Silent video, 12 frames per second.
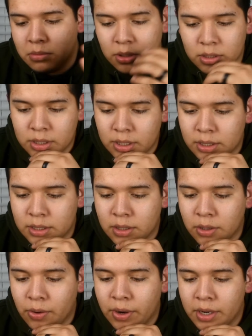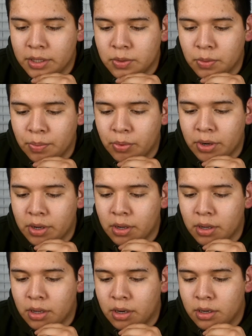Looks like it's in the green, so we're pretty
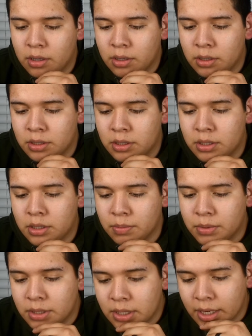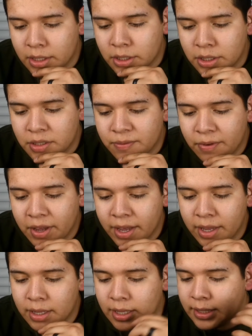good. Substantious
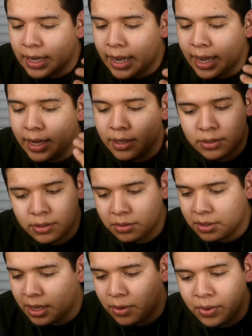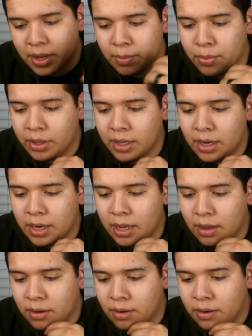fat, that's high, so again, we gotta bring that
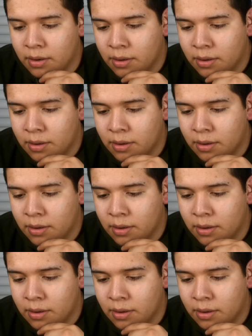down.